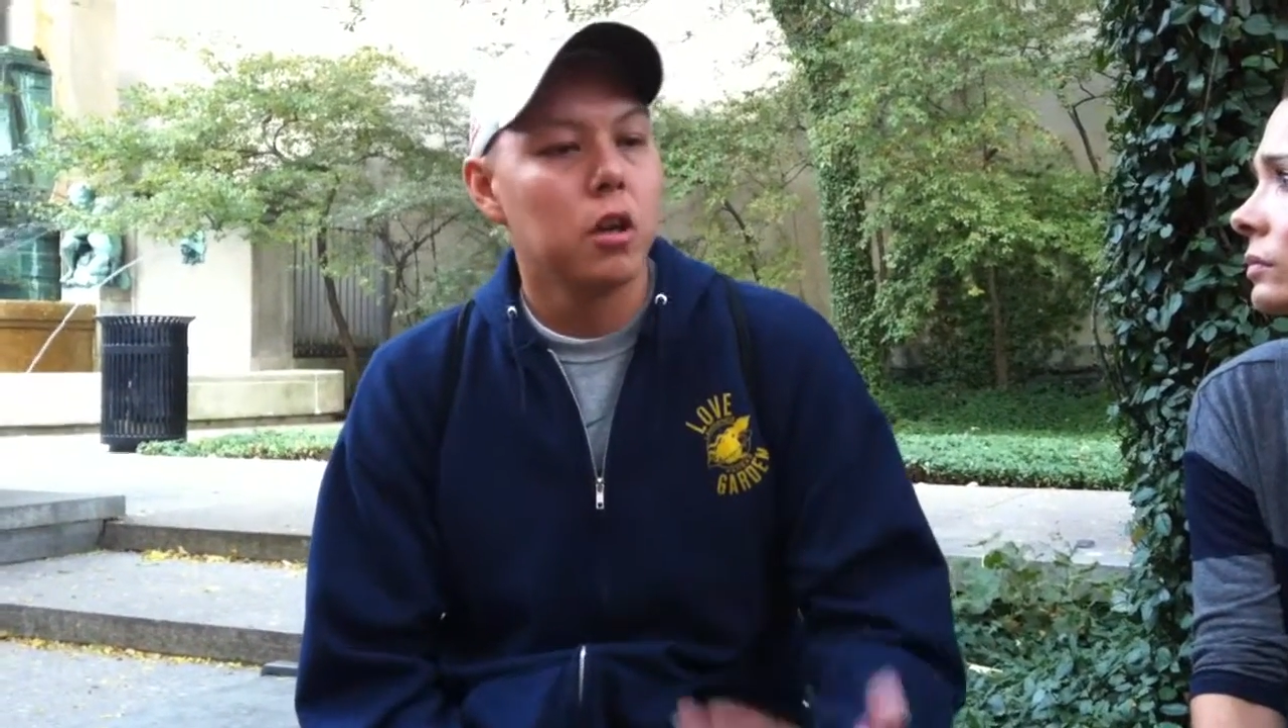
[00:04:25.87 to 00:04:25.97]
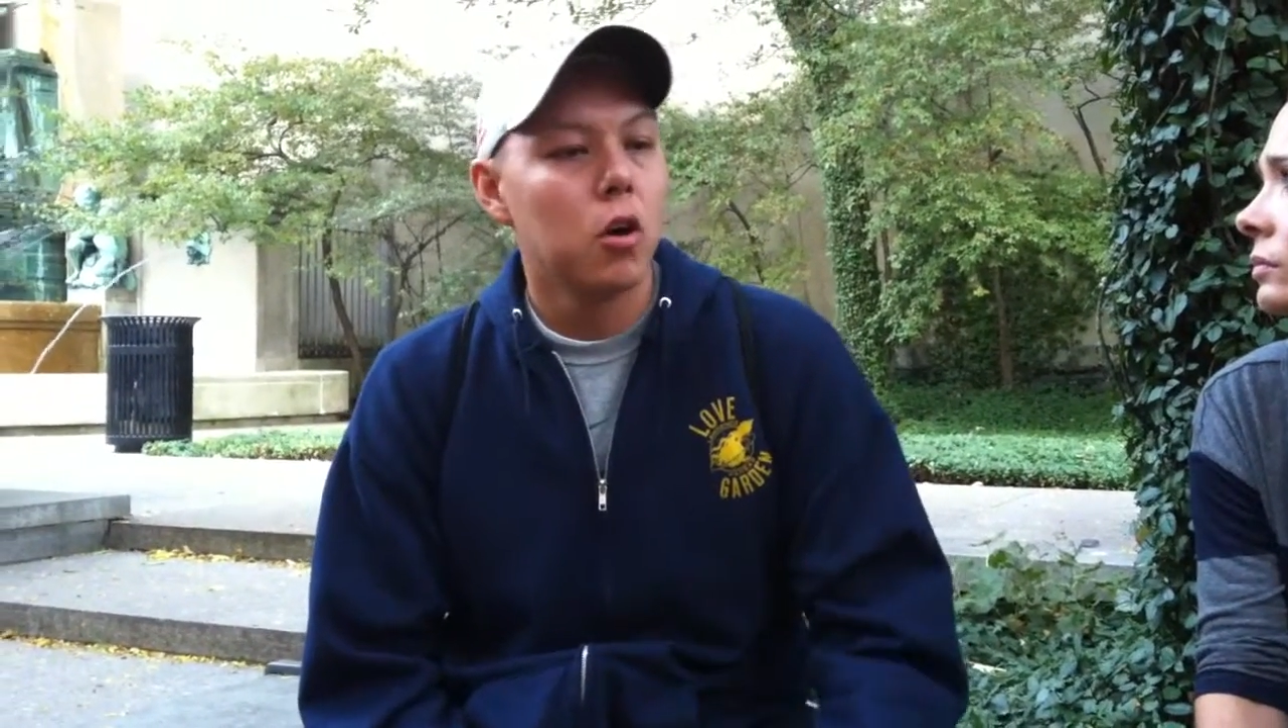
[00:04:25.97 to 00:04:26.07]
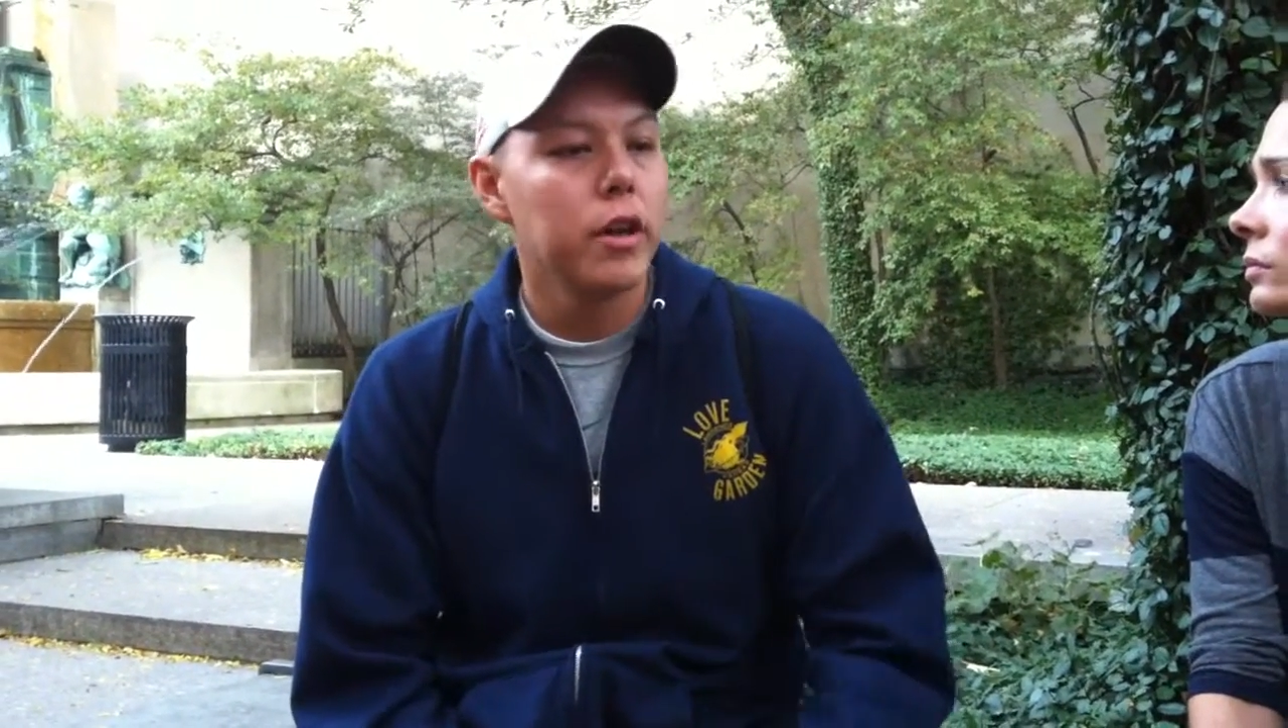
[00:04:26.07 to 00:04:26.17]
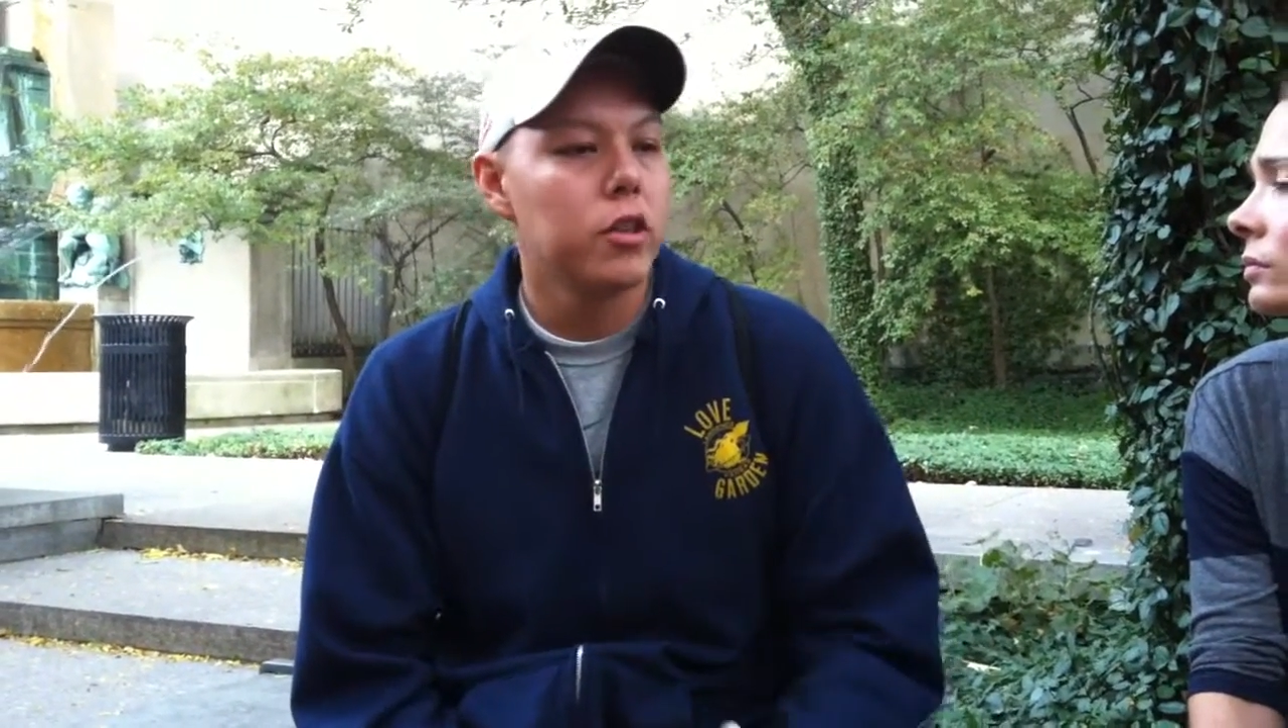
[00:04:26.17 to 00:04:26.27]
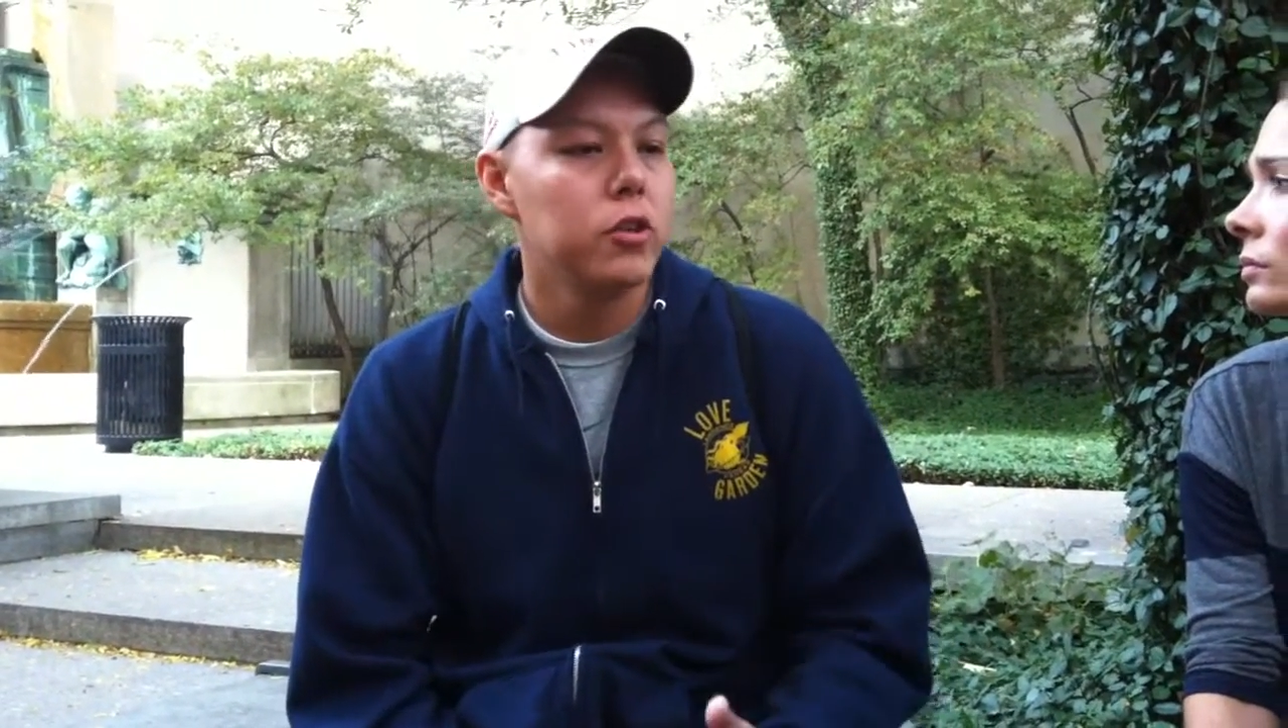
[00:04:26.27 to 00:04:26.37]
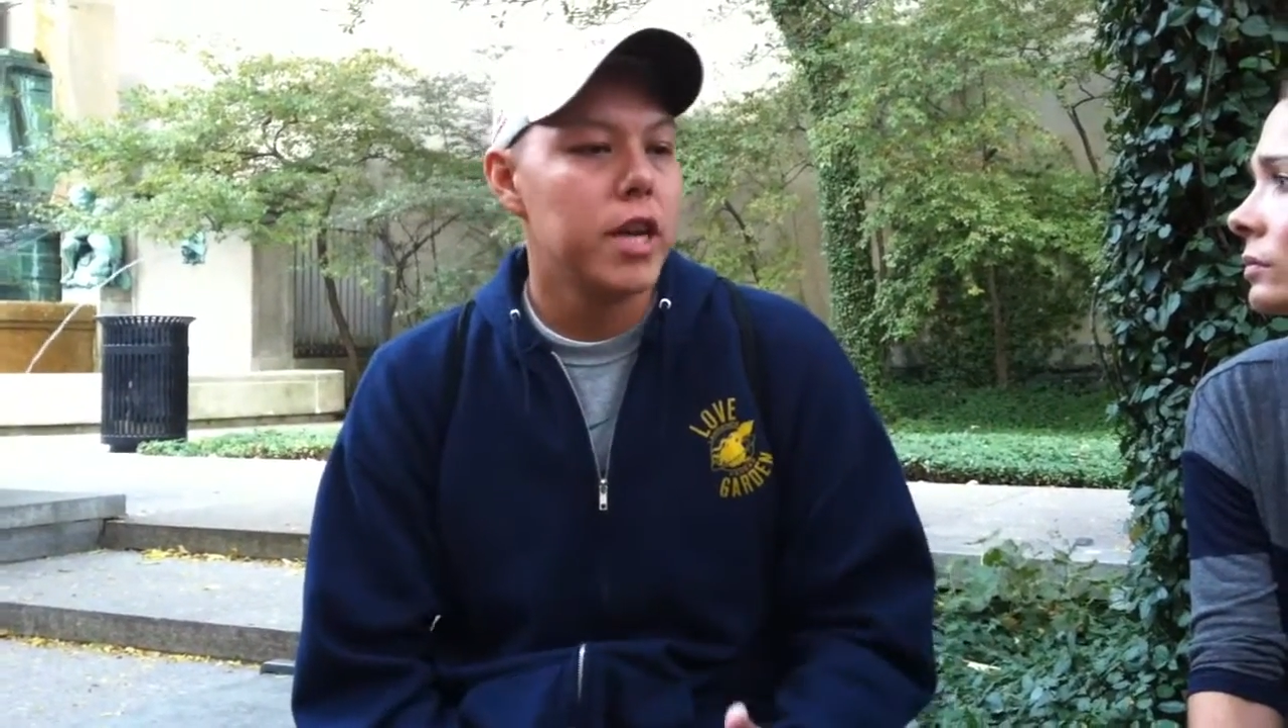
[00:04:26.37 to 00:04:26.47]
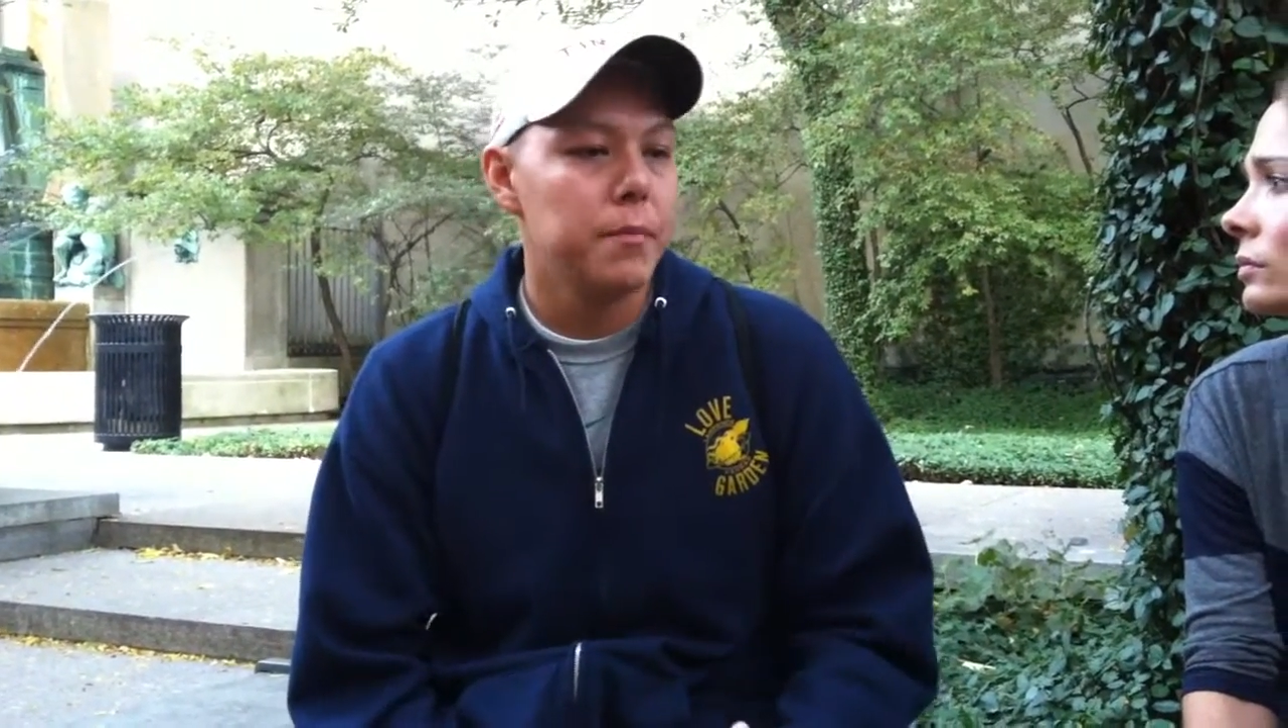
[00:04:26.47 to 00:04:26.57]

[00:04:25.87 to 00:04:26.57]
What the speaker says: going through